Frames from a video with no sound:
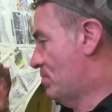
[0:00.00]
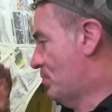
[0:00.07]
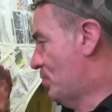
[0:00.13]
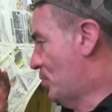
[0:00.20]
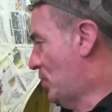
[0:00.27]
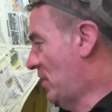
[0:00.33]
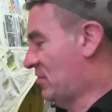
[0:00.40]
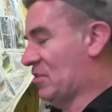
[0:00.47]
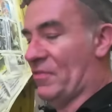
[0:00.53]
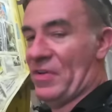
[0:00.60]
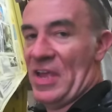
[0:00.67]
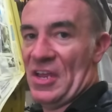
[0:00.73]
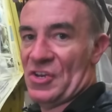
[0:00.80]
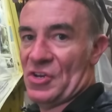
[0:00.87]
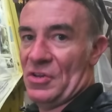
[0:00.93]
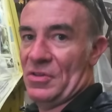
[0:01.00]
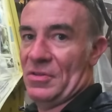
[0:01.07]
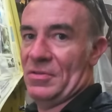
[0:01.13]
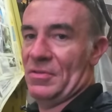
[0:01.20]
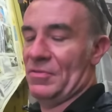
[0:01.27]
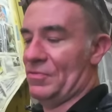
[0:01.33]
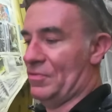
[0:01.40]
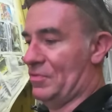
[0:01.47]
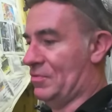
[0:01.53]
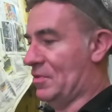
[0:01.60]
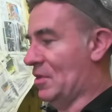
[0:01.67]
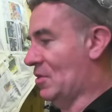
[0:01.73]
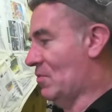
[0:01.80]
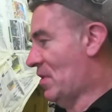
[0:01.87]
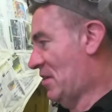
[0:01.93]
preservation
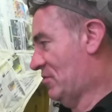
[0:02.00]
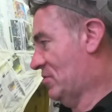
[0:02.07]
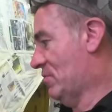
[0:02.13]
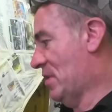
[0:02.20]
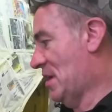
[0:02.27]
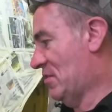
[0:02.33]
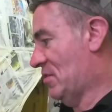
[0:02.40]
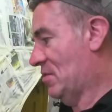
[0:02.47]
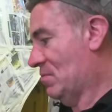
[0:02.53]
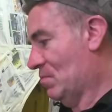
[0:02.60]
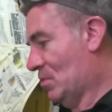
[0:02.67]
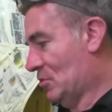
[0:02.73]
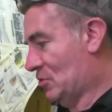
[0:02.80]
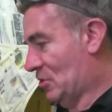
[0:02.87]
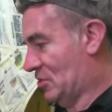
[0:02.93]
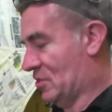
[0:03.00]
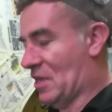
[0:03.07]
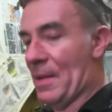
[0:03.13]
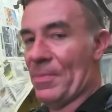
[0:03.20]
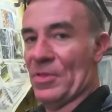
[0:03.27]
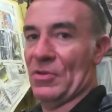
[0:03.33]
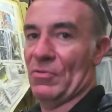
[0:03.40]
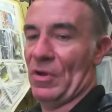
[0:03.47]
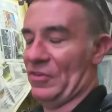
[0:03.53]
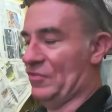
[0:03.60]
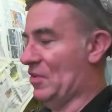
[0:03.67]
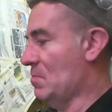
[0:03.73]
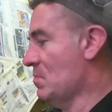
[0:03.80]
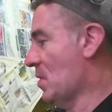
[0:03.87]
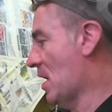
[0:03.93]
than a restoration. We're just keeping the rust
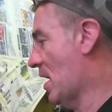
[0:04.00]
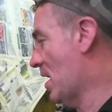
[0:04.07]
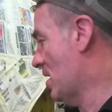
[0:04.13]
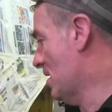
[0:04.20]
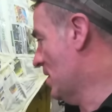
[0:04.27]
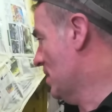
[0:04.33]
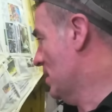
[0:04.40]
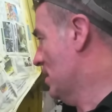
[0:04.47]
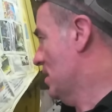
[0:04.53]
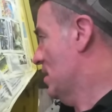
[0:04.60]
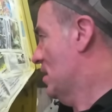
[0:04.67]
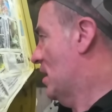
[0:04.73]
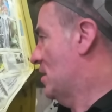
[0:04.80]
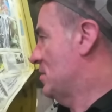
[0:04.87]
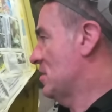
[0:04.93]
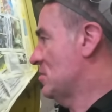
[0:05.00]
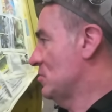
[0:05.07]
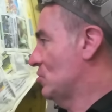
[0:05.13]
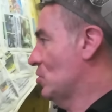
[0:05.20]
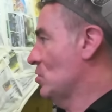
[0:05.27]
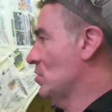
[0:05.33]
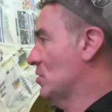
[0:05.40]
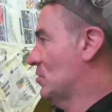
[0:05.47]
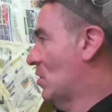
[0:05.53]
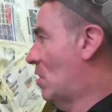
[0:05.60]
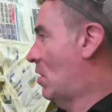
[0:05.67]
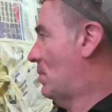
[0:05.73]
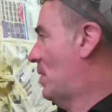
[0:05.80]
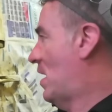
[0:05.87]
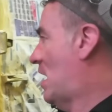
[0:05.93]
at bay. I didn't do the
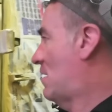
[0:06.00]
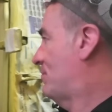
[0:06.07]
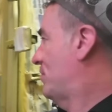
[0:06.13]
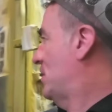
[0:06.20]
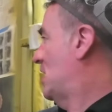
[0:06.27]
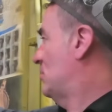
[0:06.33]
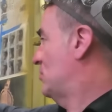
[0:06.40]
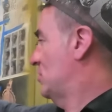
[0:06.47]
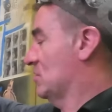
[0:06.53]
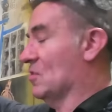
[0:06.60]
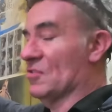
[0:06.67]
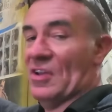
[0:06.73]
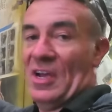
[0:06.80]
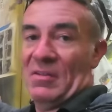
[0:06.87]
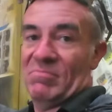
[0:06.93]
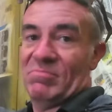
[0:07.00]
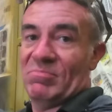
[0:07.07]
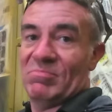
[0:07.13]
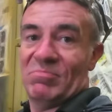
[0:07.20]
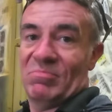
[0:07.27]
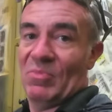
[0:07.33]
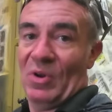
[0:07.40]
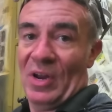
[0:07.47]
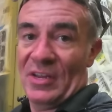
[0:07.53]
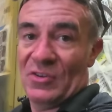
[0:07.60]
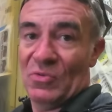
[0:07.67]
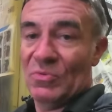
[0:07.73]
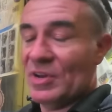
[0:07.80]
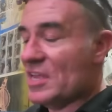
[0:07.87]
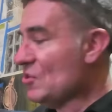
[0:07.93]
top half of the engine because I
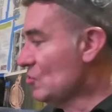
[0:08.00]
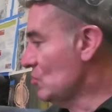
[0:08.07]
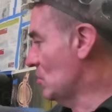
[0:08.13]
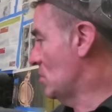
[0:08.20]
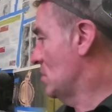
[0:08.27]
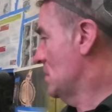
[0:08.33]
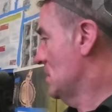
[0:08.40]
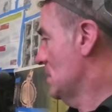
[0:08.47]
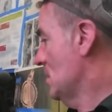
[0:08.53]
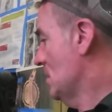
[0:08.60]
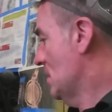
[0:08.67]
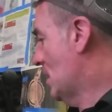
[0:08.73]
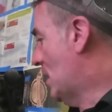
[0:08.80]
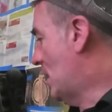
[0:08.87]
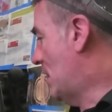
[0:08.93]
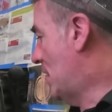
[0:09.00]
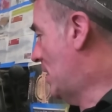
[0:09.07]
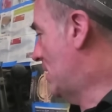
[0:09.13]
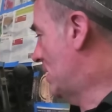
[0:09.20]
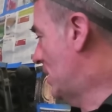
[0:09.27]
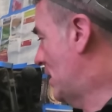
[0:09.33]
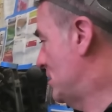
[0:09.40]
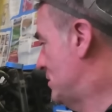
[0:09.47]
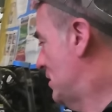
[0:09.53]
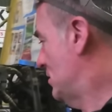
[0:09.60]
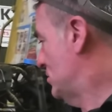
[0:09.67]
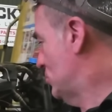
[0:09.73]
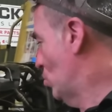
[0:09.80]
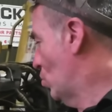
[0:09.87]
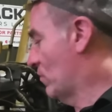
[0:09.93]
don't need to. I
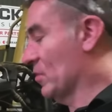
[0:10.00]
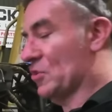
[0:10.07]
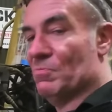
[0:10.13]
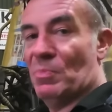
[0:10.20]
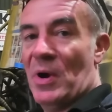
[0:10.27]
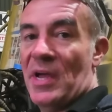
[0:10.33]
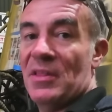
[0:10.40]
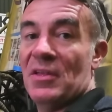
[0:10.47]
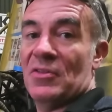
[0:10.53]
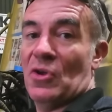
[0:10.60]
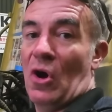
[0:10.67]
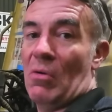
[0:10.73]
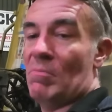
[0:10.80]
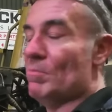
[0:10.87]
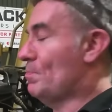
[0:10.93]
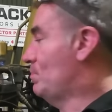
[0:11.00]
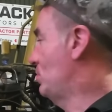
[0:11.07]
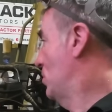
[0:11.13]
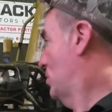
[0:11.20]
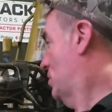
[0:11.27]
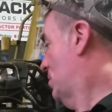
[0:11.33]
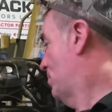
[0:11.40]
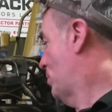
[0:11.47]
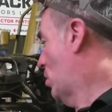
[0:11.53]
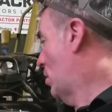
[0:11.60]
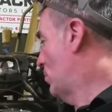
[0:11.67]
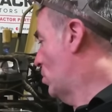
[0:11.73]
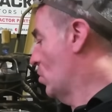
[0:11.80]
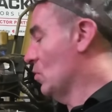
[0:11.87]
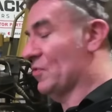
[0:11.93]
did overspray the the bottom
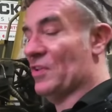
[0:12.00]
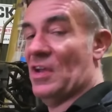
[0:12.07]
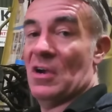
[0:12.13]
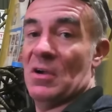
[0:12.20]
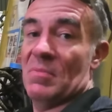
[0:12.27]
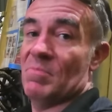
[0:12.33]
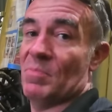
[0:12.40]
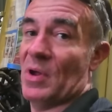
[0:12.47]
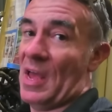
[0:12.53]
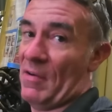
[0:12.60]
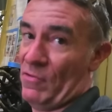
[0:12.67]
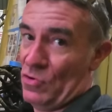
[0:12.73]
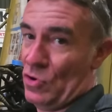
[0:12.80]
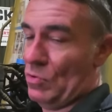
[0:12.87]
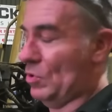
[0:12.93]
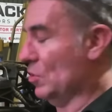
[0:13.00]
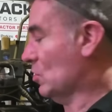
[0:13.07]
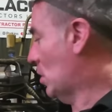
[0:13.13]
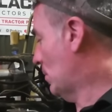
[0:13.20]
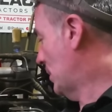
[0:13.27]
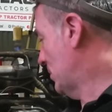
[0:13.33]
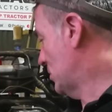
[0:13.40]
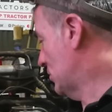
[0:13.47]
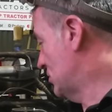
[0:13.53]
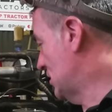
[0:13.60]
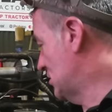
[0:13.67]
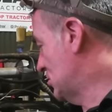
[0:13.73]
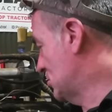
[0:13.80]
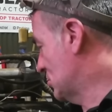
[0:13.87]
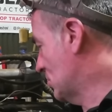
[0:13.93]
hose here, but I have a new one coming because
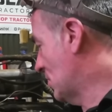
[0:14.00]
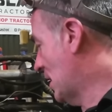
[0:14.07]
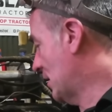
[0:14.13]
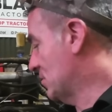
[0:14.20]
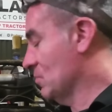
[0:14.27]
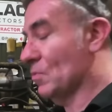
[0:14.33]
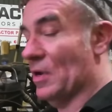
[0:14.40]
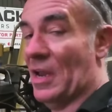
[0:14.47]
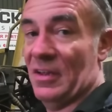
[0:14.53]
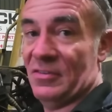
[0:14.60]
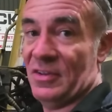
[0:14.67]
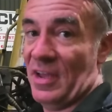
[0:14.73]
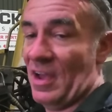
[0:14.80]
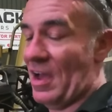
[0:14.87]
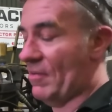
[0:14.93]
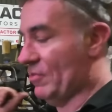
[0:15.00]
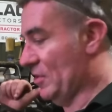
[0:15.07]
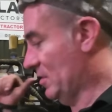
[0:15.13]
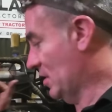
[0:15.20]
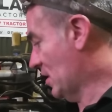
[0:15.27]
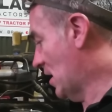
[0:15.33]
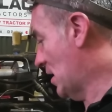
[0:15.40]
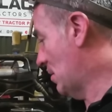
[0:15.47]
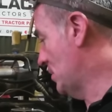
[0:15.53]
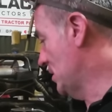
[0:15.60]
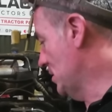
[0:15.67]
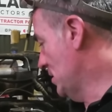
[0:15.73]
this is cracked. Well, actually, I have it in the cab.